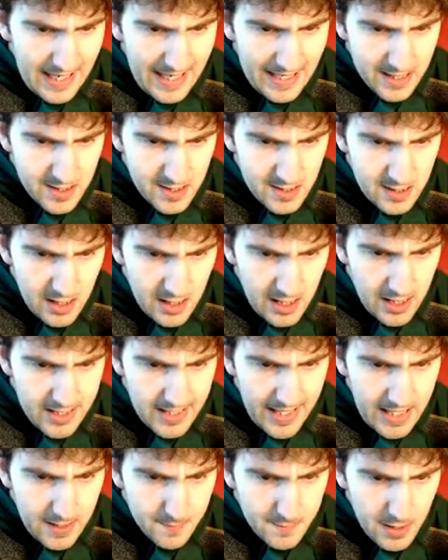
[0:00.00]
and served
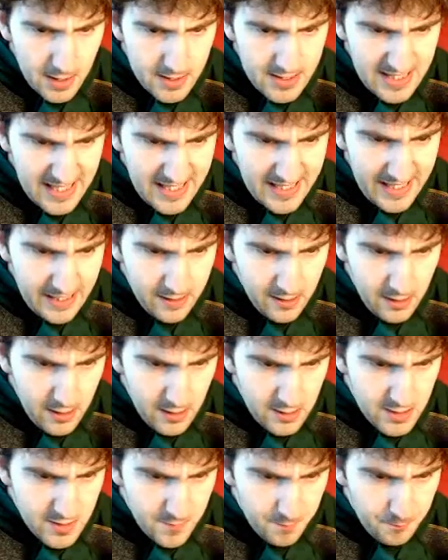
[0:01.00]
in a martini
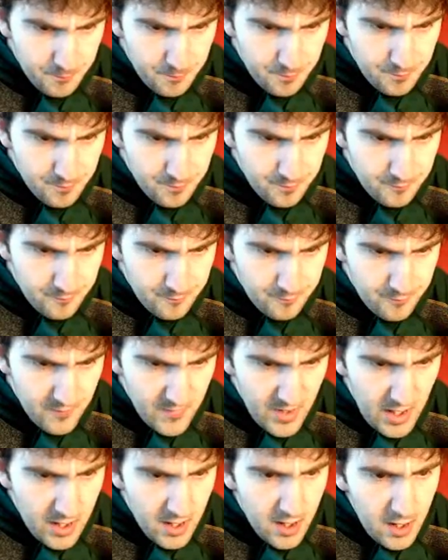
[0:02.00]
glass.
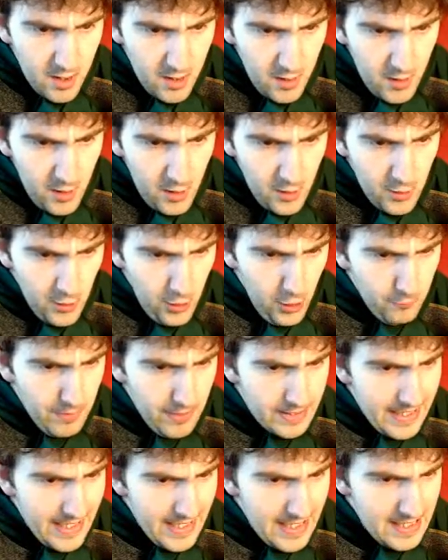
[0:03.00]
Cool
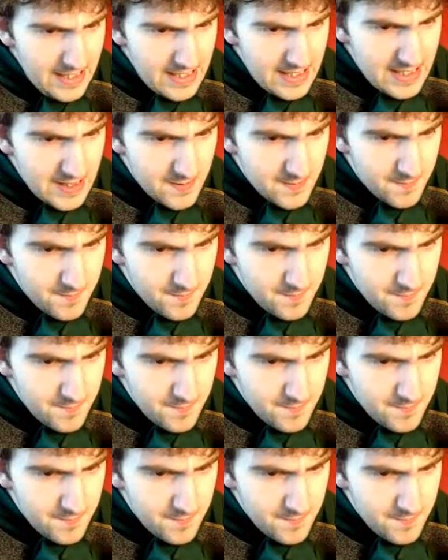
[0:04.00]
Runnings.